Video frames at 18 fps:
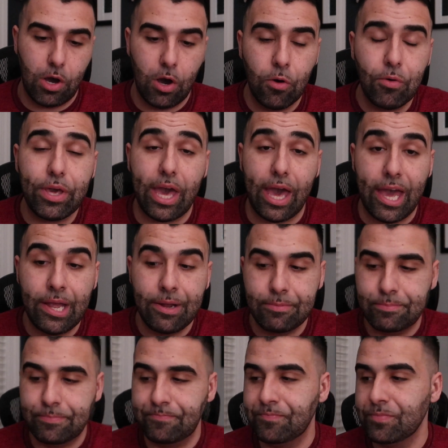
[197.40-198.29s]

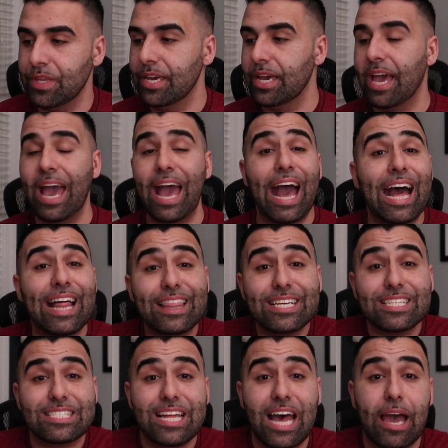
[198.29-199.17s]
Okay. At
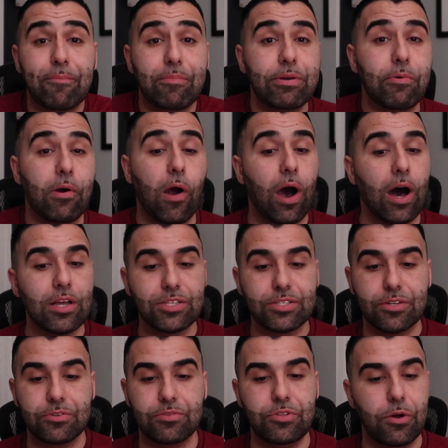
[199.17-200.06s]
this time, we were
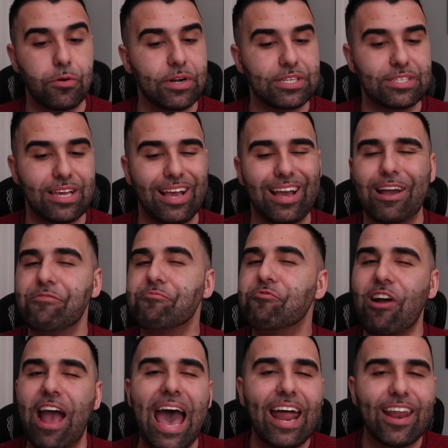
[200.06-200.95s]
also noticing a
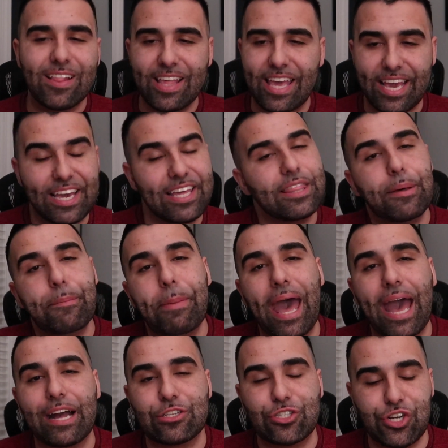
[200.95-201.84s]
rattling in the
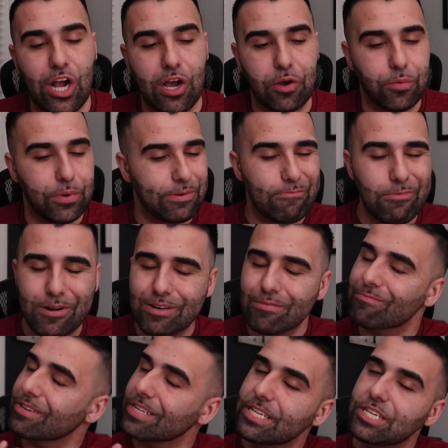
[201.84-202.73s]
back trunk. We
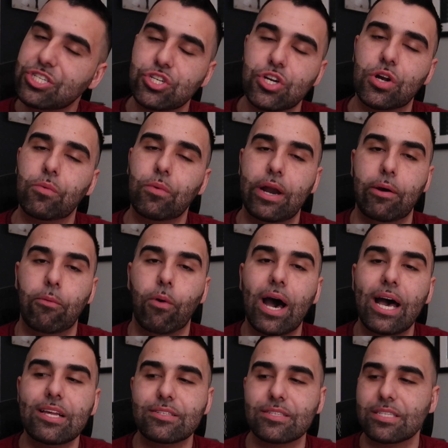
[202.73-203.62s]
weren't really sure what it
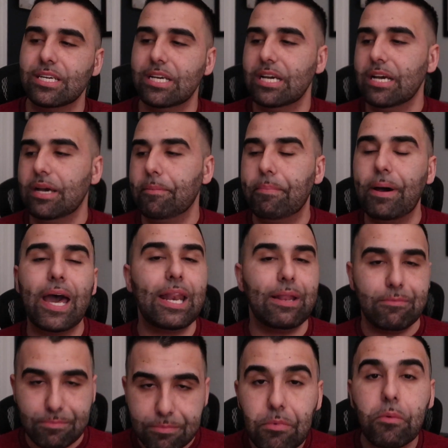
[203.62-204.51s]
was,
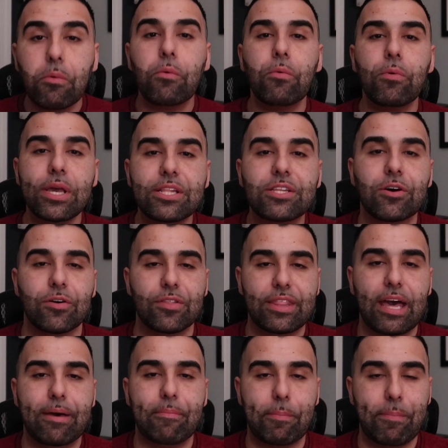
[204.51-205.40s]
but we
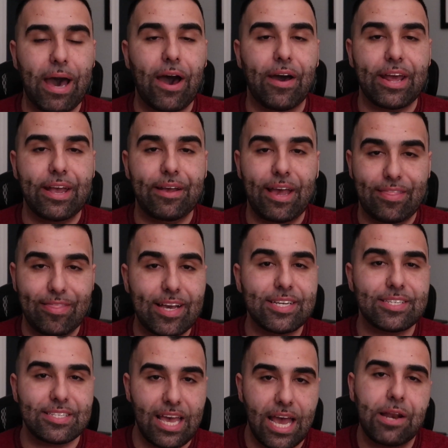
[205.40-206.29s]
told them about it and
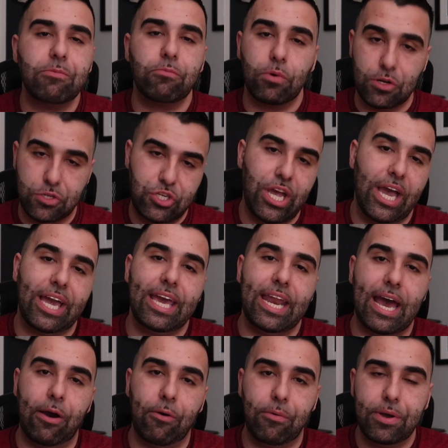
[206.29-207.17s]
they said, we'll check
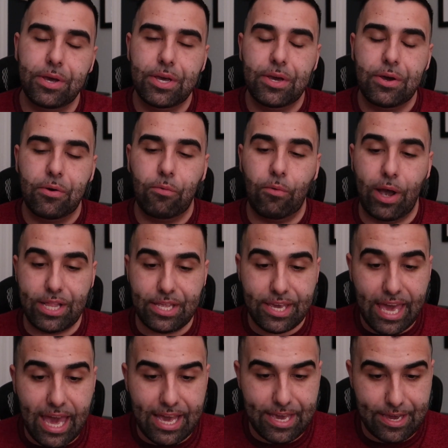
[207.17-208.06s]
it out when
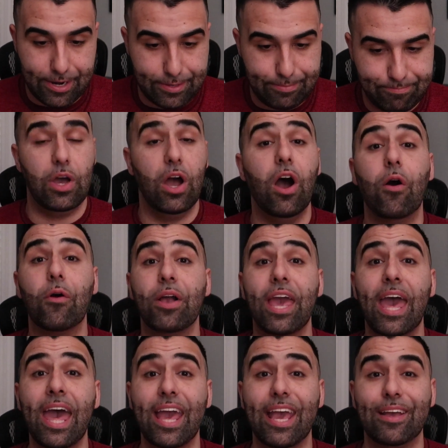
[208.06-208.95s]
you get here.
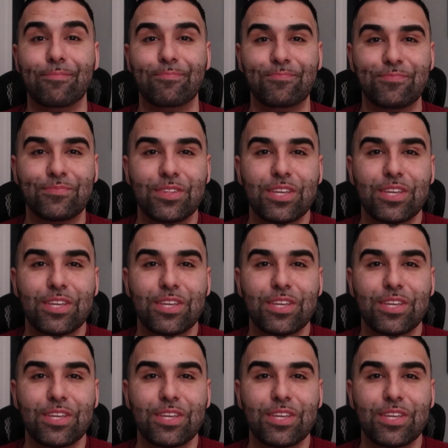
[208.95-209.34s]
Okay.